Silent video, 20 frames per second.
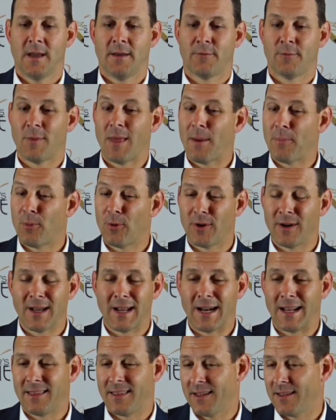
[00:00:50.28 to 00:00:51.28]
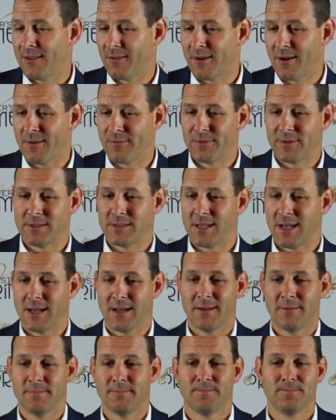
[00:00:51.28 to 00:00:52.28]
from that point on, I think their offense
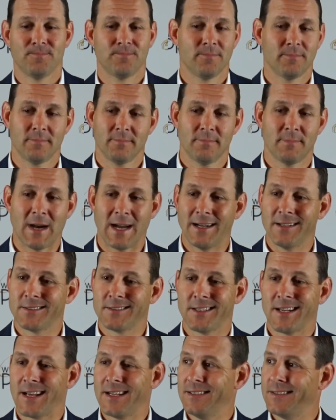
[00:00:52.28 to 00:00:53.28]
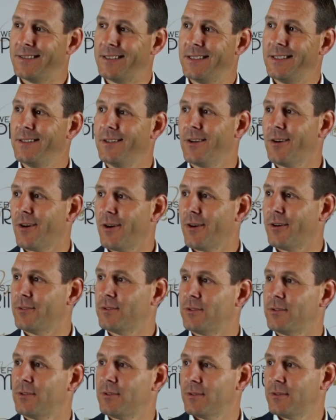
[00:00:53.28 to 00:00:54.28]
had minus 19
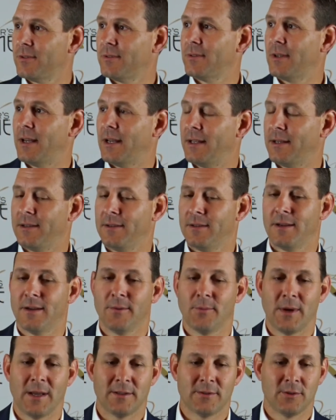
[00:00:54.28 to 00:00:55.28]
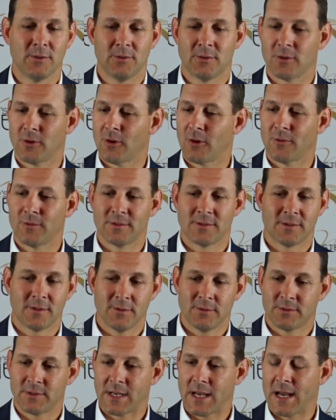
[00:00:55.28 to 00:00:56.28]
yards. And we had two turnovers,
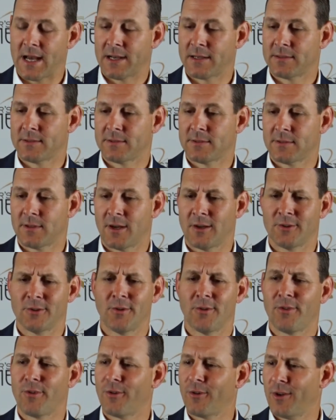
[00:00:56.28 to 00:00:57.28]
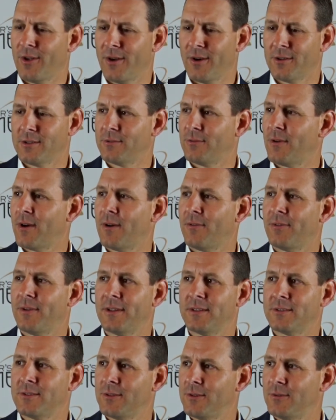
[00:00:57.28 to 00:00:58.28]
two sacks, 130 yards of
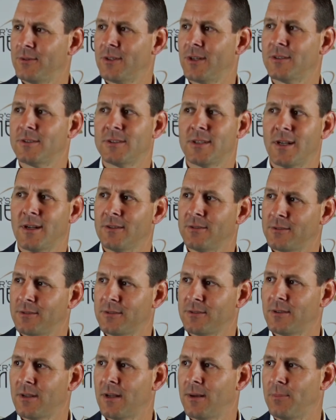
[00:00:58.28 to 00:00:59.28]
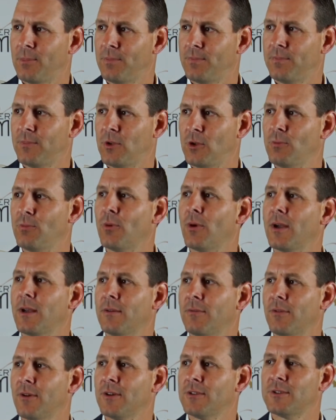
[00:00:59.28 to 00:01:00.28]
offense, two touchdowns, a two-point
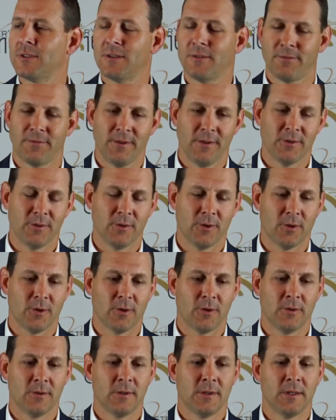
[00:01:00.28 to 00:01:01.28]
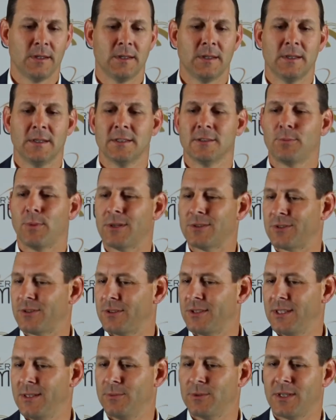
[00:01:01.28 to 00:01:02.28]
conversion, a field goal. Special
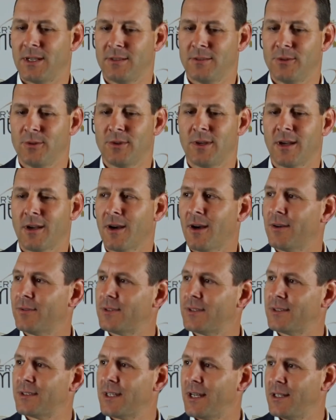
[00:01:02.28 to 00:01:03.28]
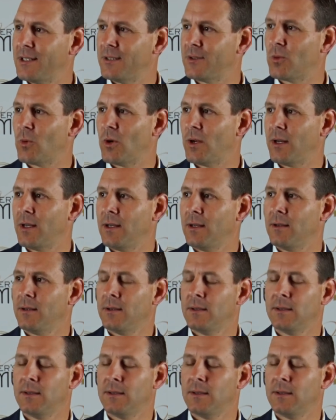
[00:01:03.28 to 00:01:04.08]
teams had two kickoffs inside the 20.